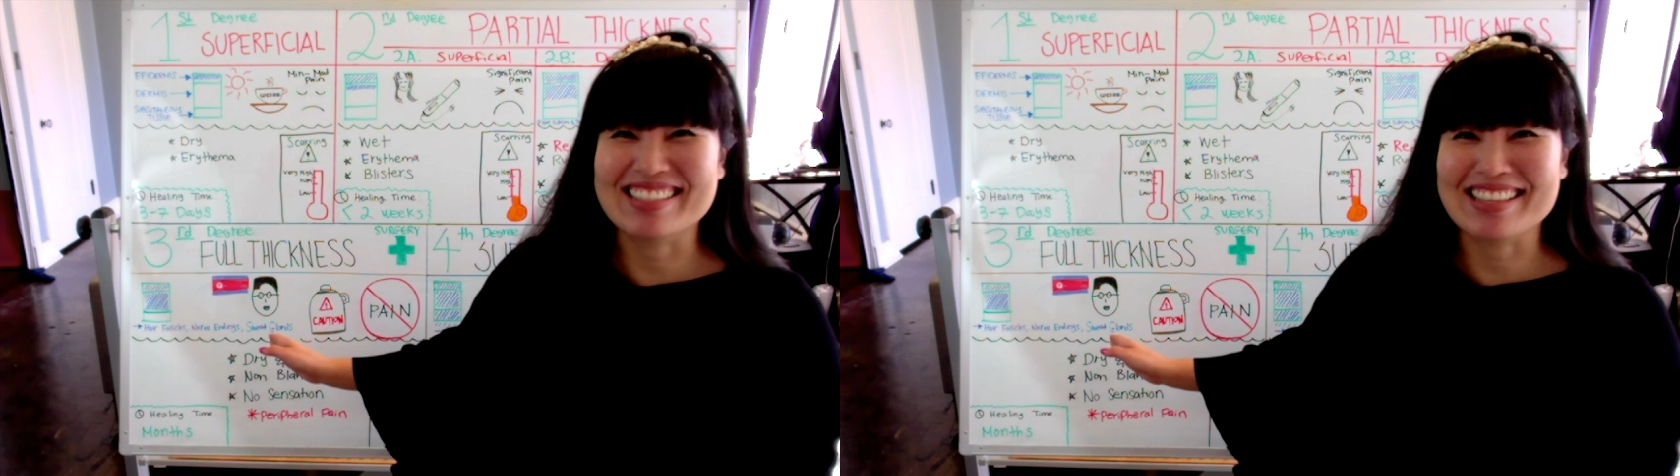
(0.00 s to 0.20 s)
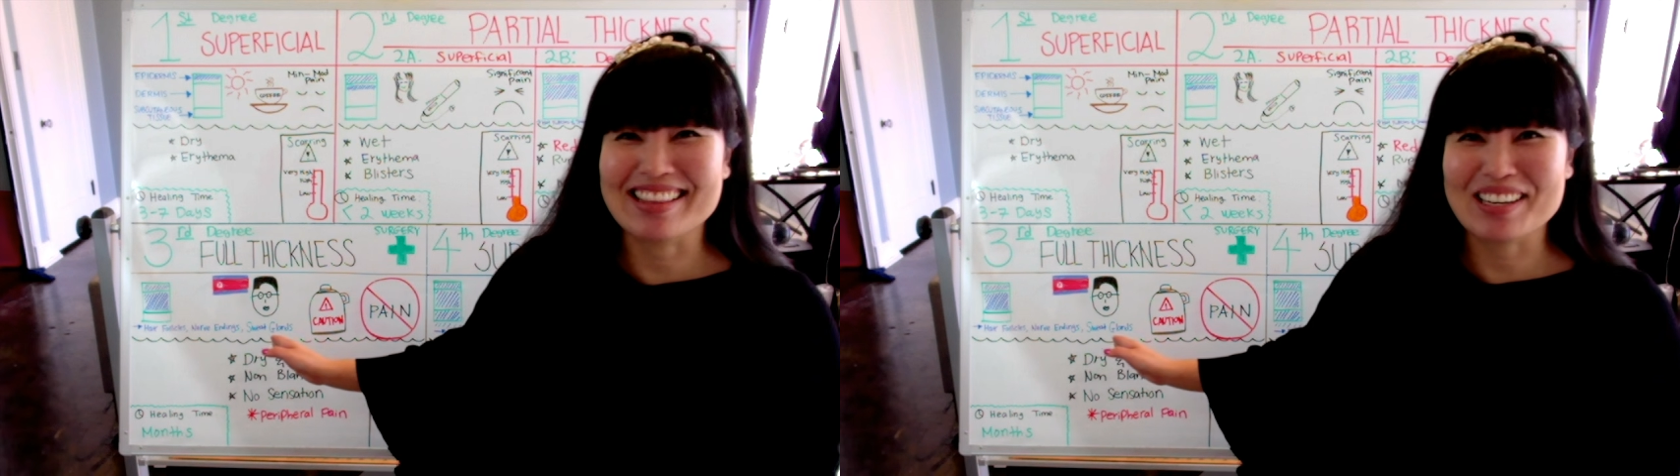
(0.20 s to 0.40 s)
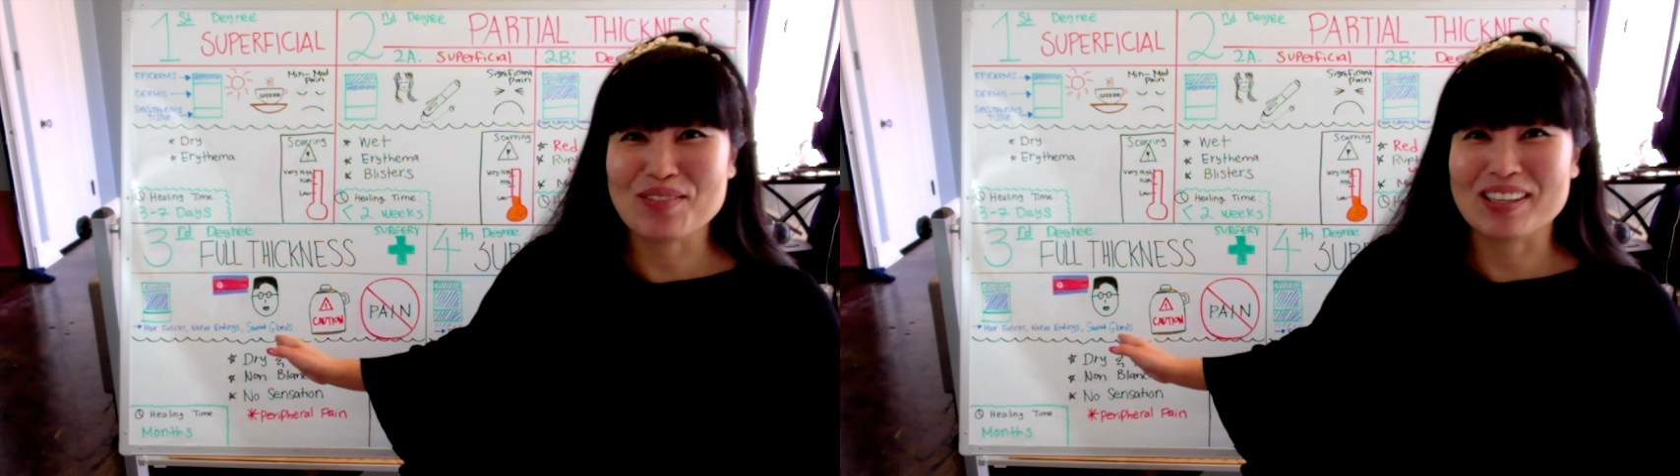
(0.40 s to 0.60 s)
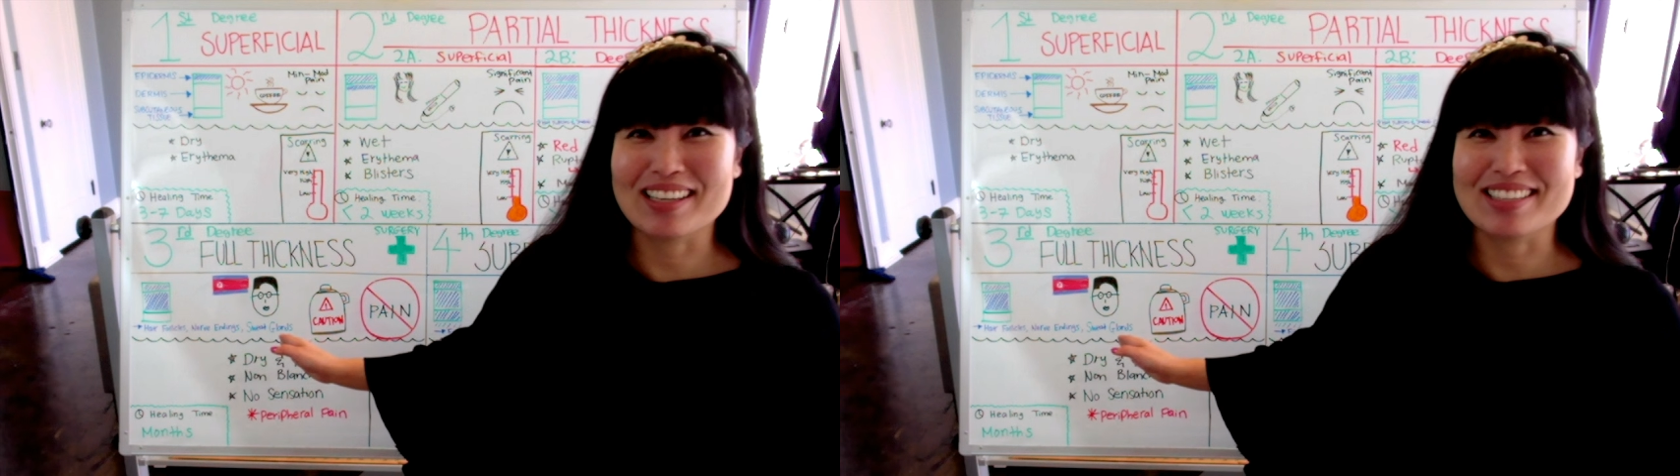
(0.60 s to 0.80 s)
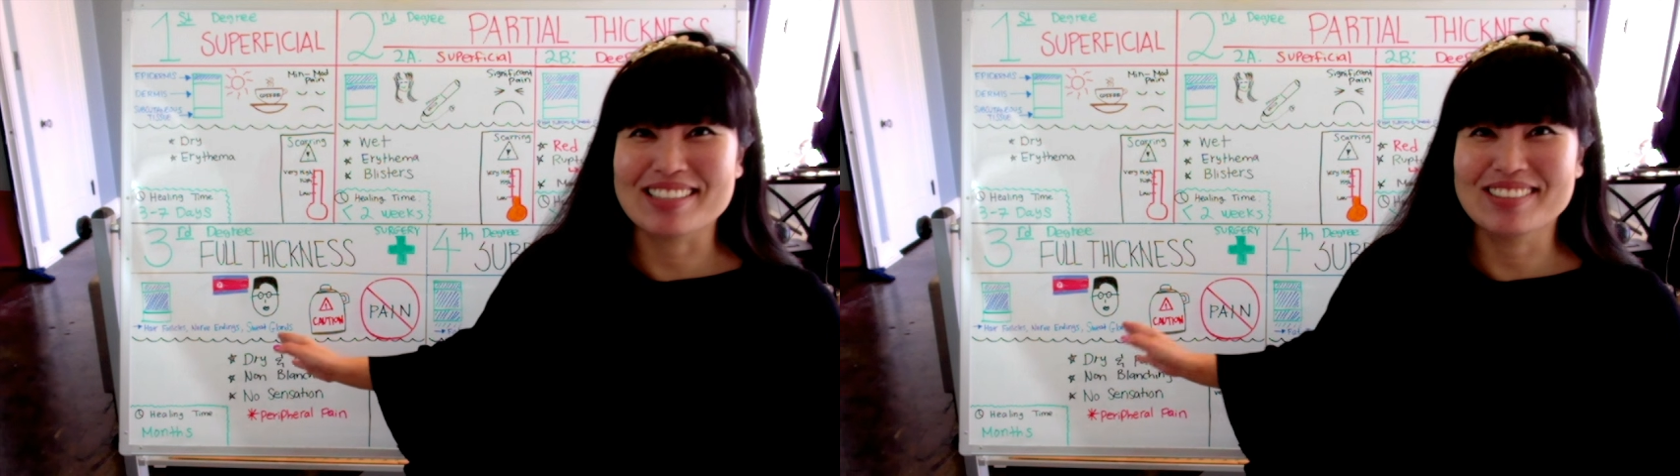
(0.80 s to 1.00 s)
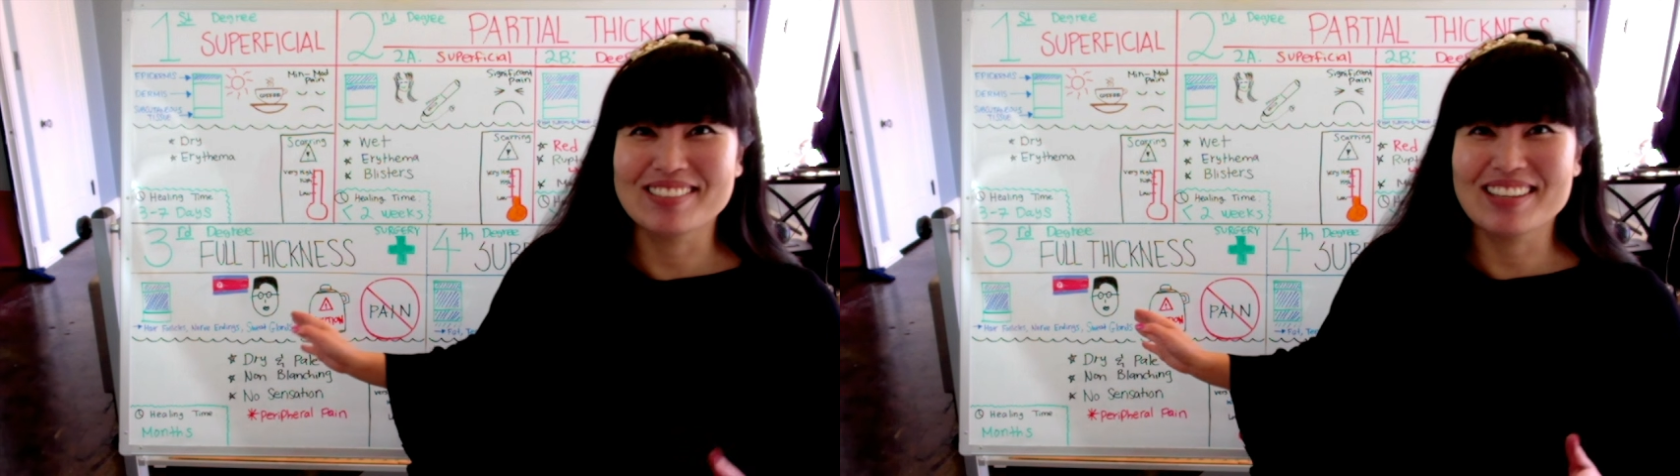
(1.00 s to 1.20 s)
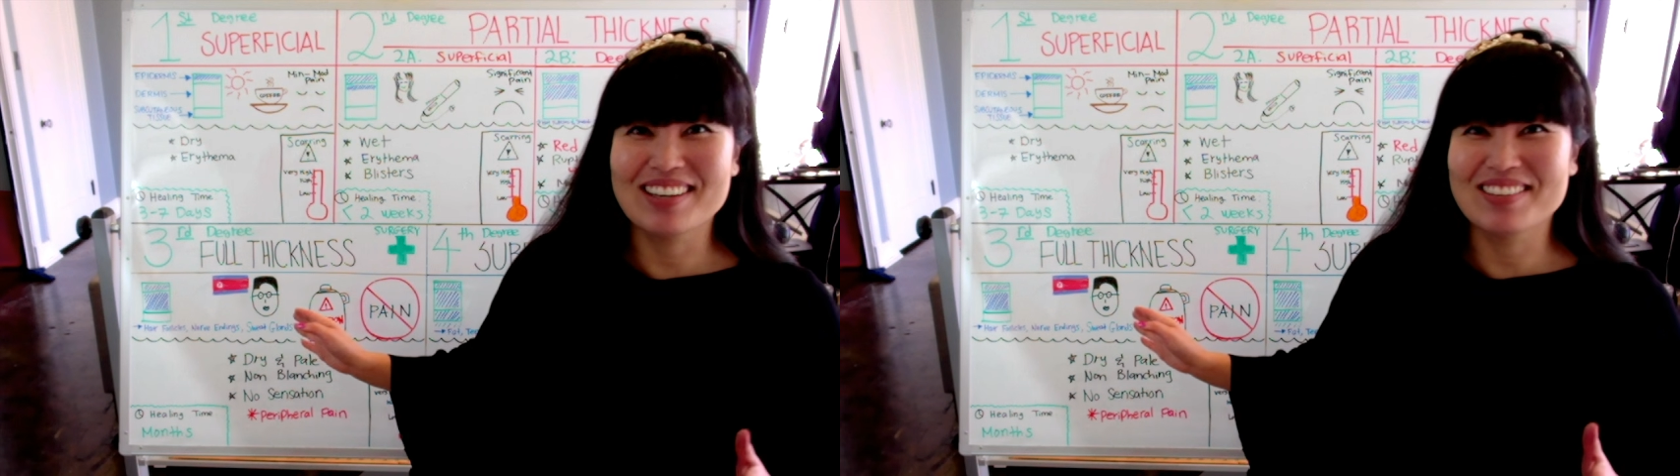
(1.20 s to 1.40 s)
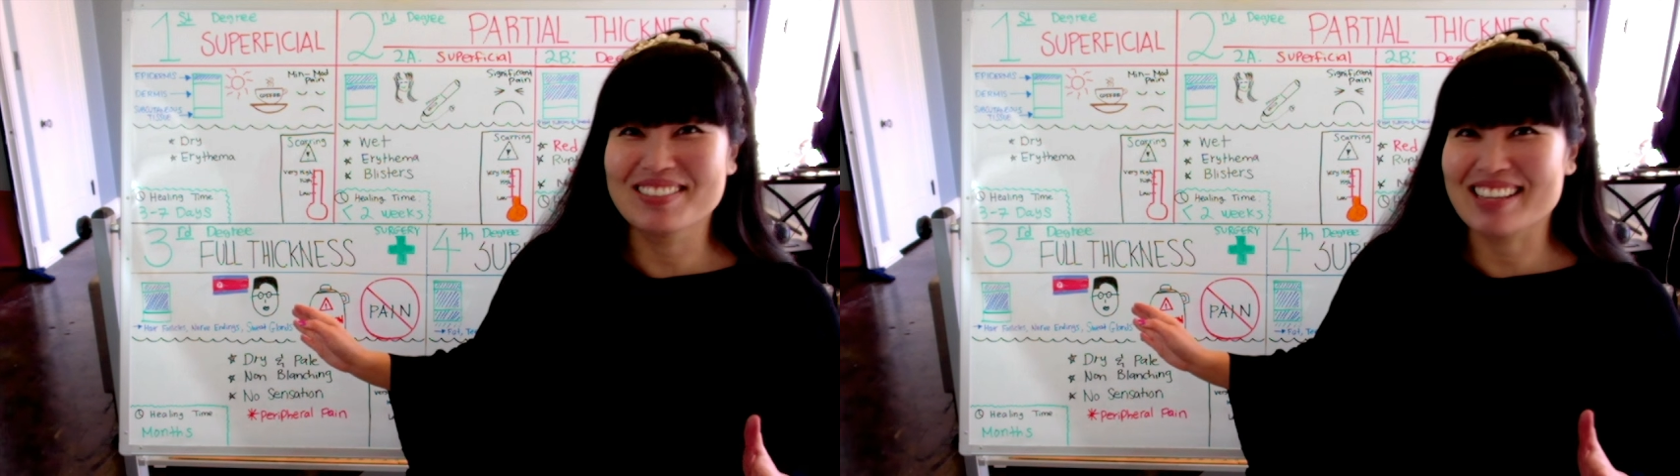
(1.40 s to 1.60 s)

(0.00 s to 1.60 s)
in there because who knows?